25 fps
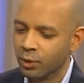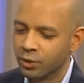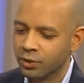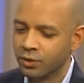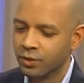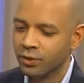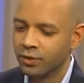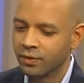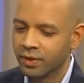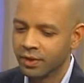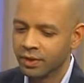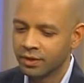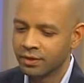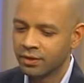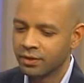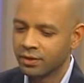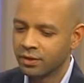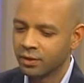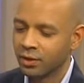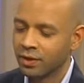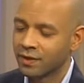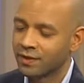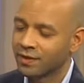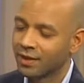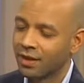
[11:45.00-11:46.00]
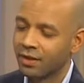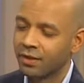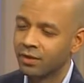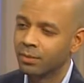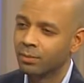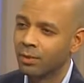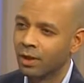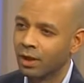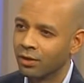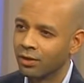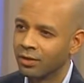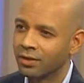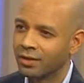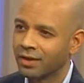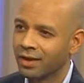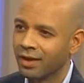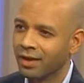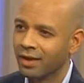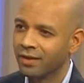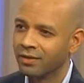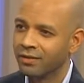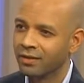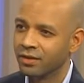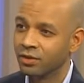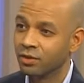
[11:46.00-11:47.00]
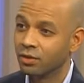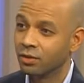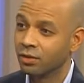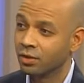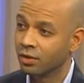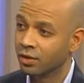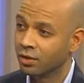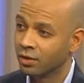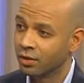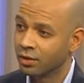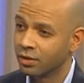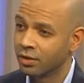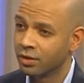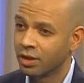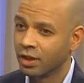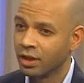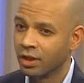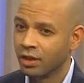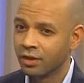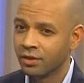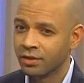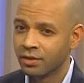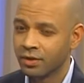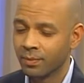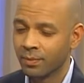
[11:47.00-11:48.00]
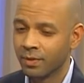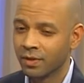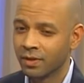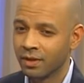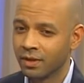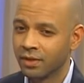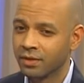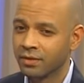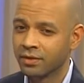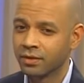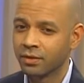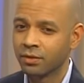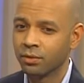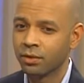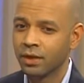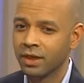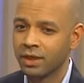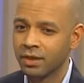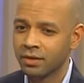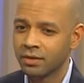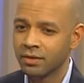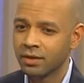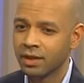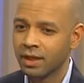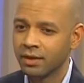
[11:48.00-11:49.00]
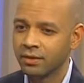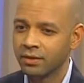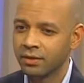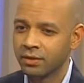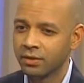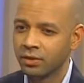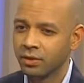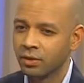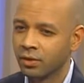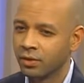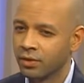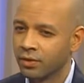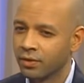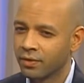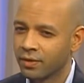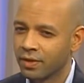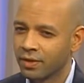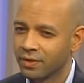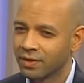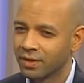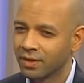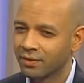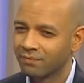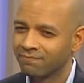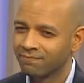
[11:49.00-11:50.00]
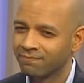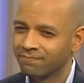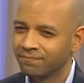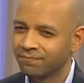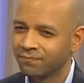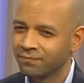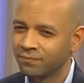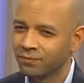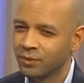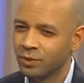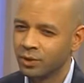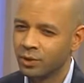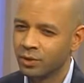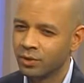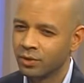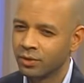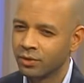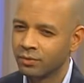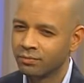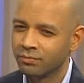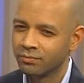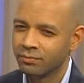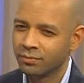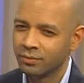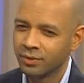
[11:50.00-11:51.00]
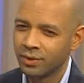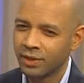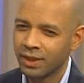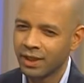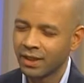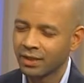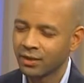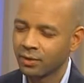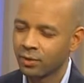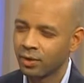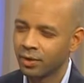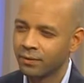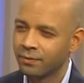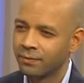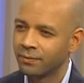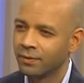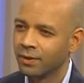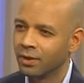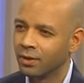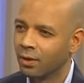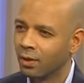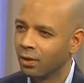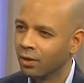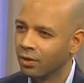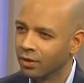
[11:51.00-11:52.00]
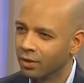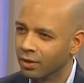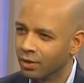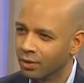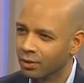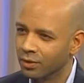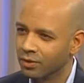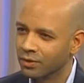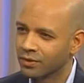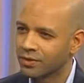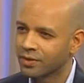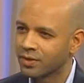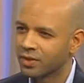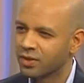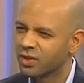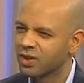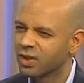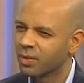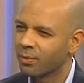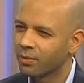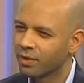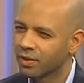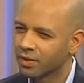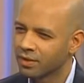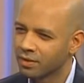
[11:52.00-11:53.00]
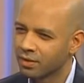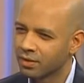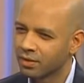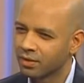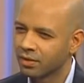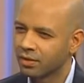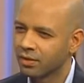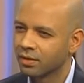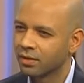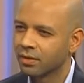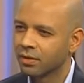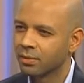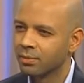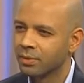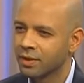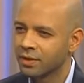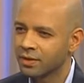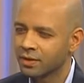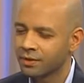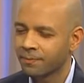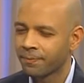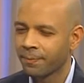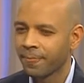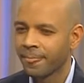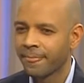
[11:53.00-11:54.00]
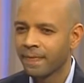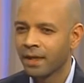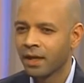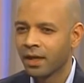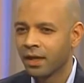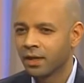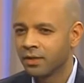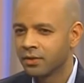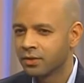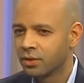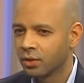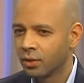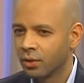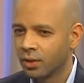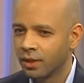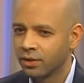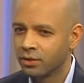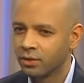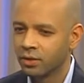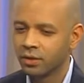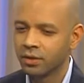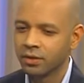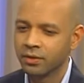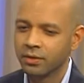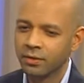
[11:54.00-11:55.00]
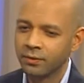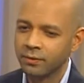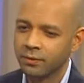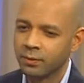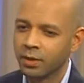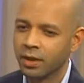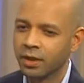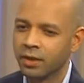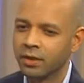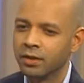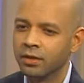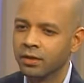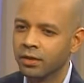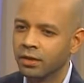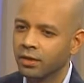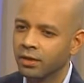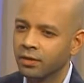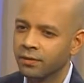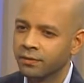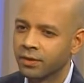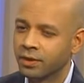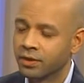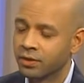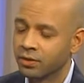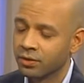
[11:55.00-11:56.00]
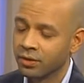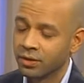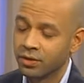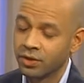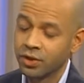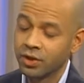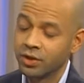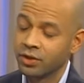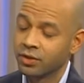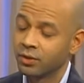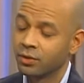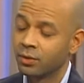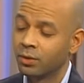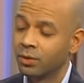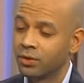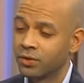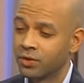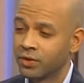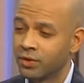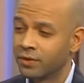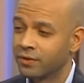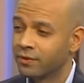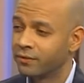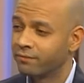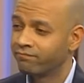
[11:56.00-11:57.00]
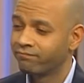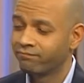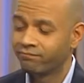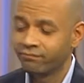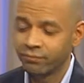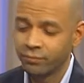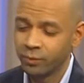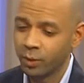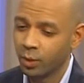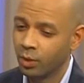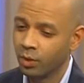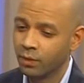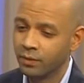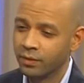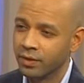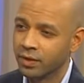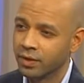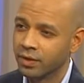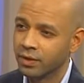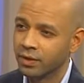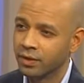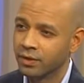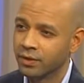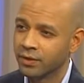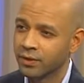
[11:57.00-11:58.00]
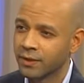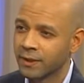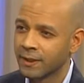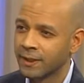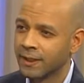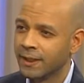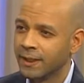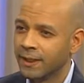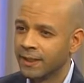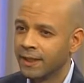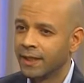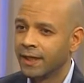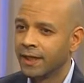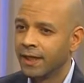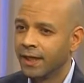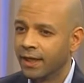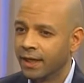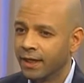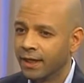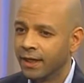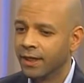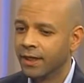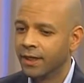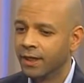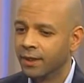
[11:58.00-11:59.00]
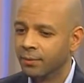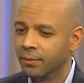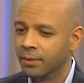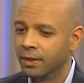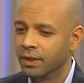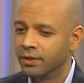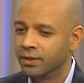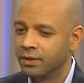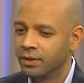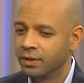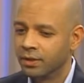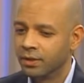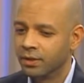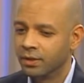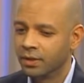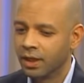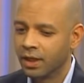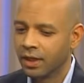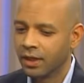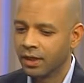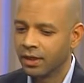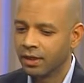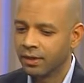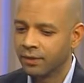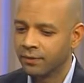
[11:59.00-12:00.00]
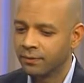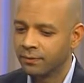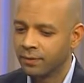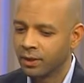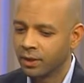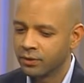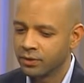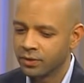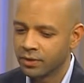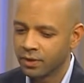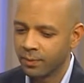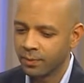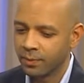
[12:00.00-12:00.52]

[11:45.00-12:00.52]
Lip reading: most new things, you're excited about it, and then you learn something that it's great in, and then you learn things that you can't quite fill all the holes. There's some things that are a little amiss. And so I took a variety of continuing education courses over the years until I found